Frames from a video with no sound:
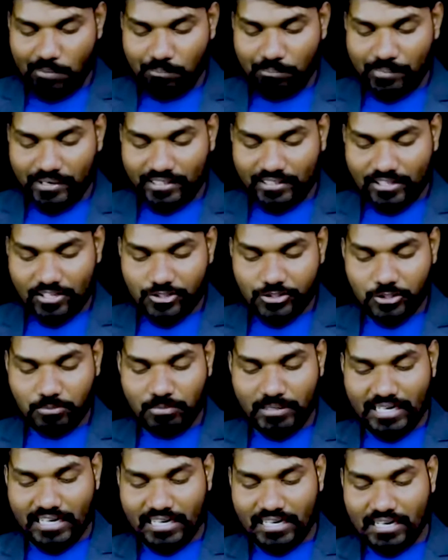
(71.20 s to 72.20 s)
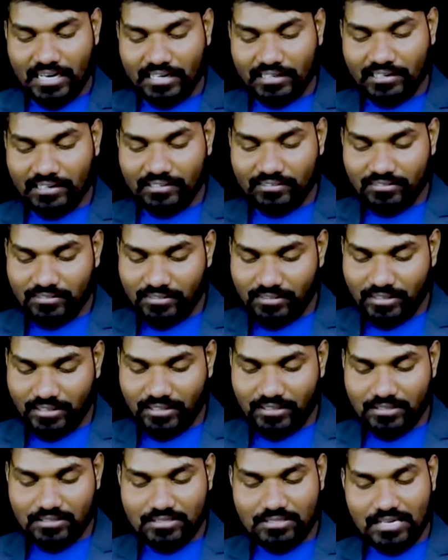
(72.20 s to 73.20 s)
ammeter should be connected in
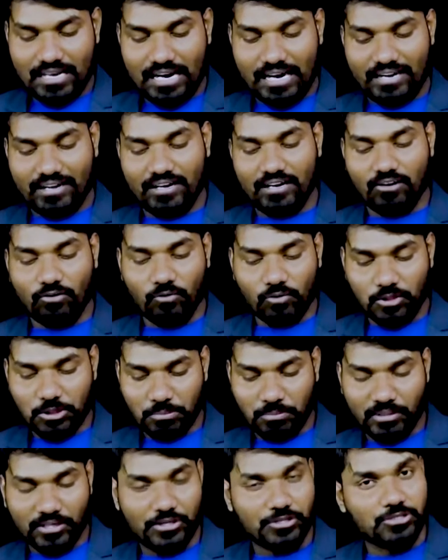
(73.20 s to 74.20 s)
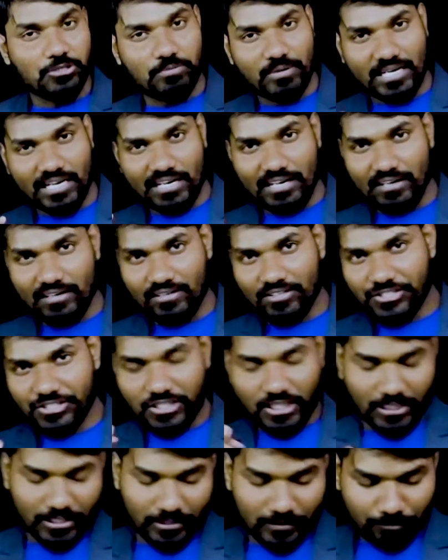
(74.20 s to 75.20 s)
series and voltmeter should be connected in
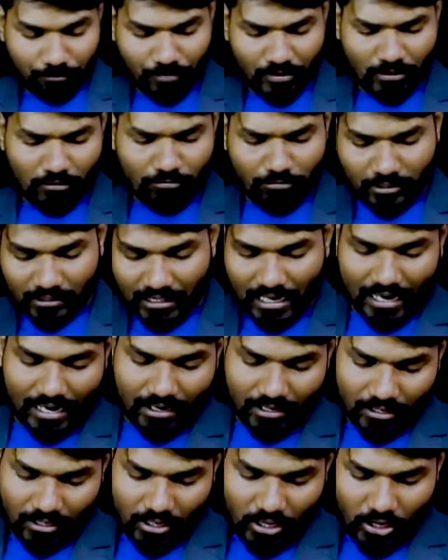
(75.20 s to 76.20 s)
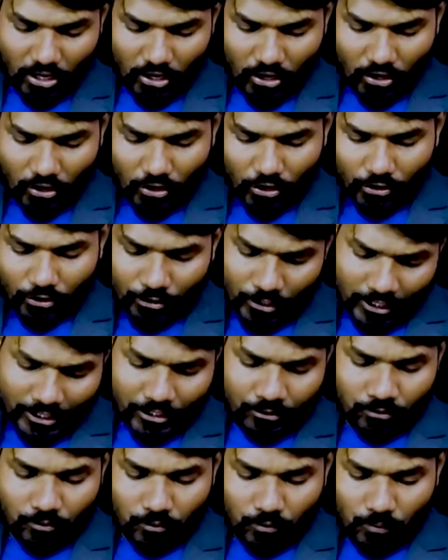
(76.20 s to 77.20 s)
shunt. For that, you
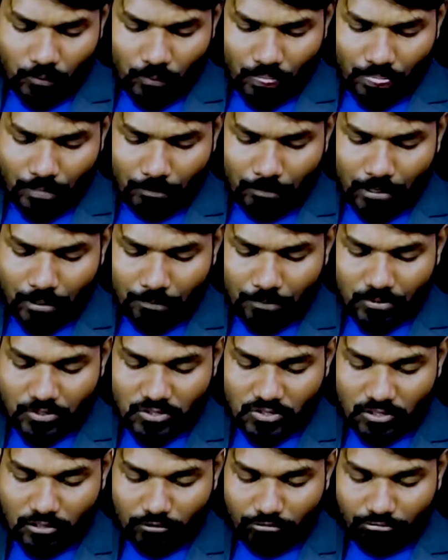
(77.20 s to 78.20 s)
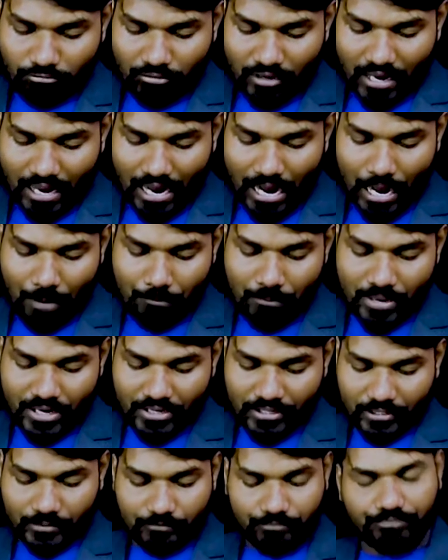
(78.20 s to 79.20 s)
need to know the purpose of
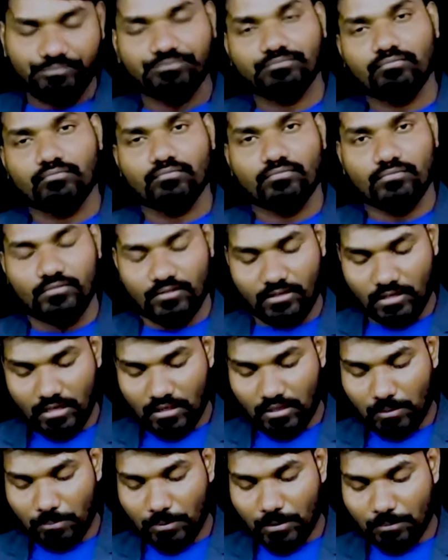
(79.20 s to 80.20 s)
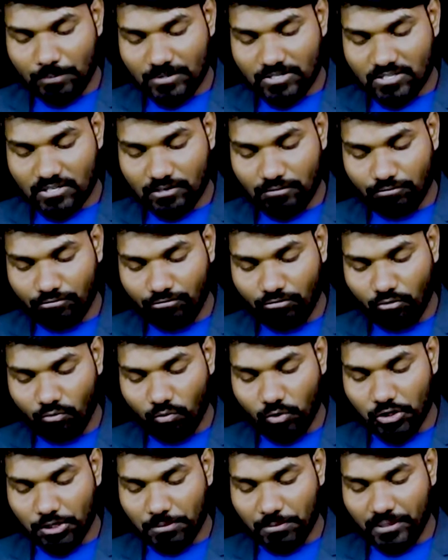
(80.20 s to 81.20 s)
ammeter, the purpose of
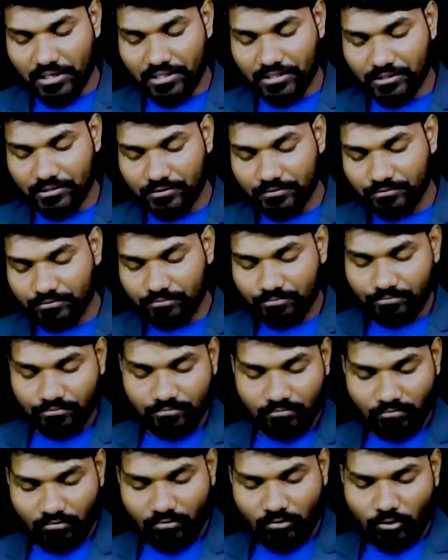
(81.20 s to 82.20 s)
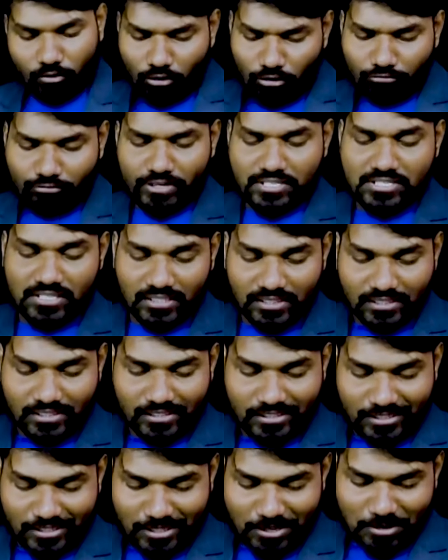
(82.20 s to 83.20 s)
voltmeter. Obviously,
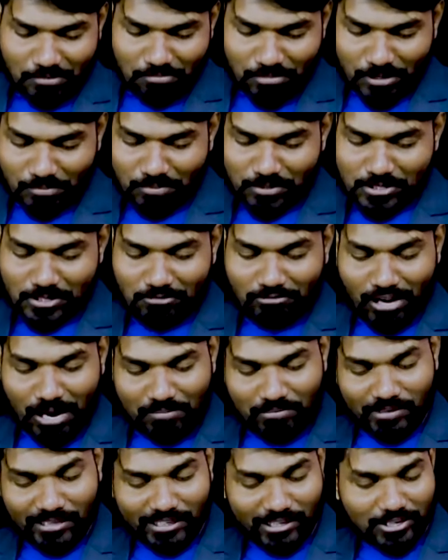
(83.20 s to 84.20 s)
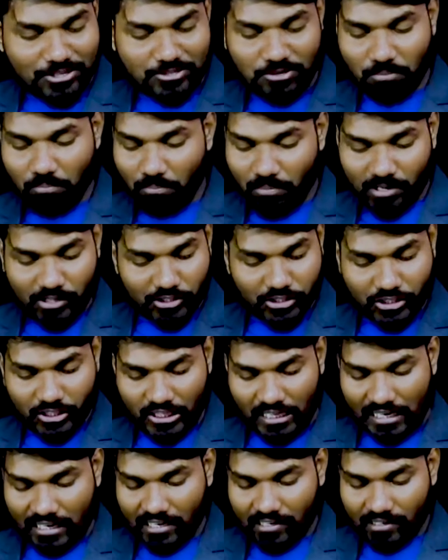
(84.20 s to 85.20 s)
purpose of ammeter is to
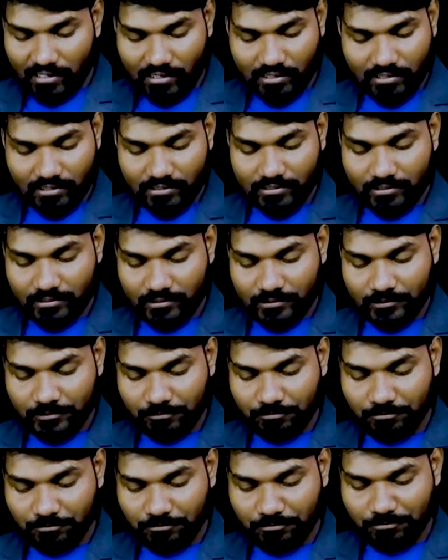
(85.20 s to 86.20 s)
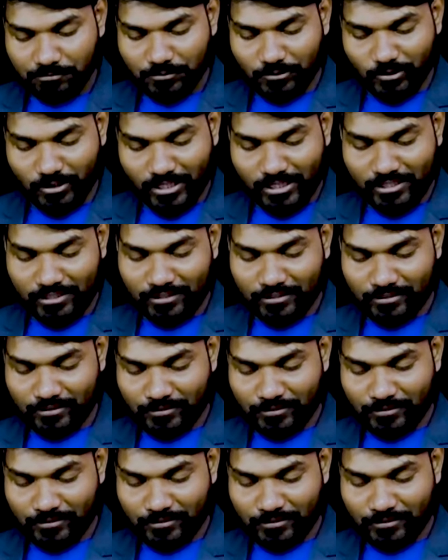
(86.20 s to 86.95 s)
measure current, right?